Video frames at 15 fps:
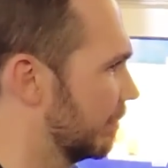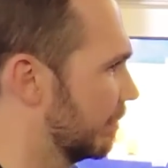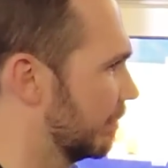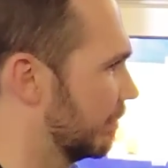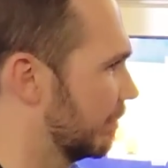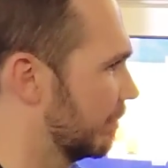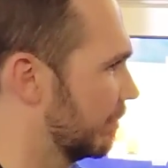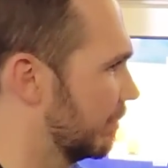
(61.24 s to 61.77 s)

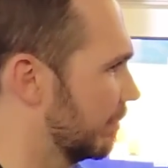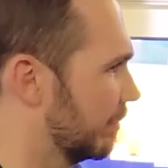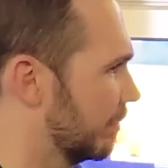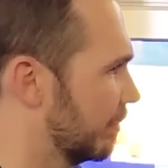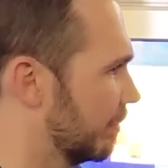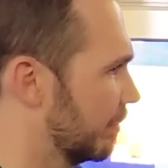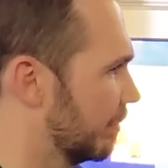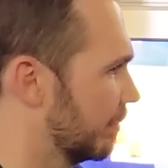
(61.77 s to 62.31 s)

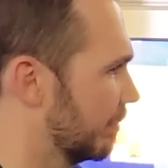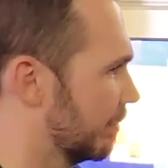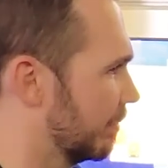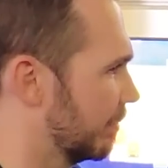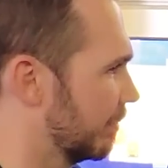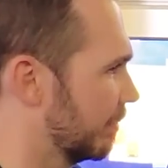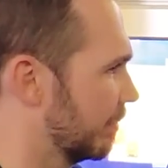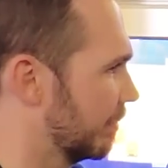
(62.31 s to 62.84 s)

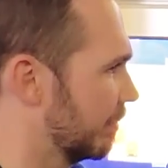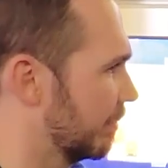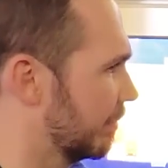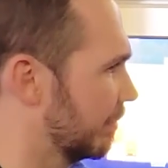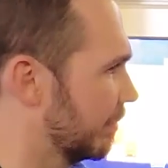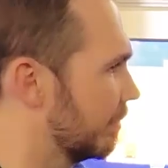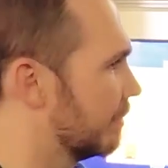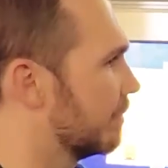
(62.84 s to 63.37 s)

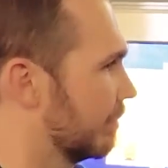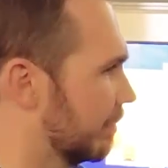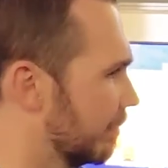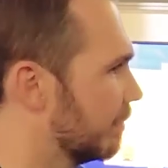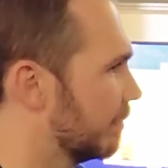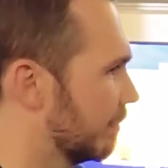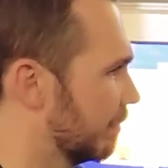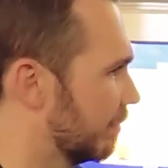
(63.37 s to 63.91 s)

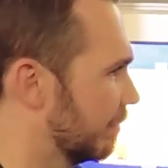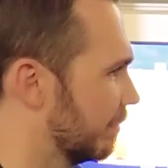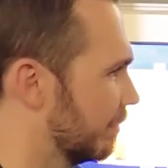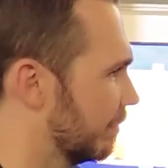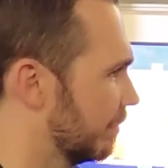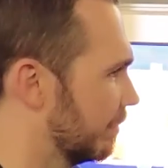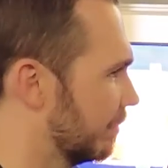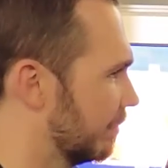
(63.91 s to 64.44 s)

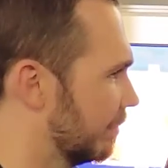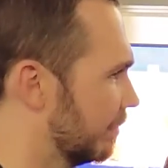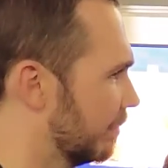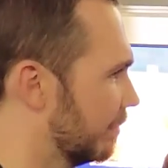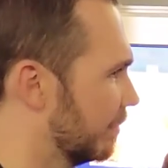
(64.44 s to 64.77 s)
No words are spoken by the person on screen.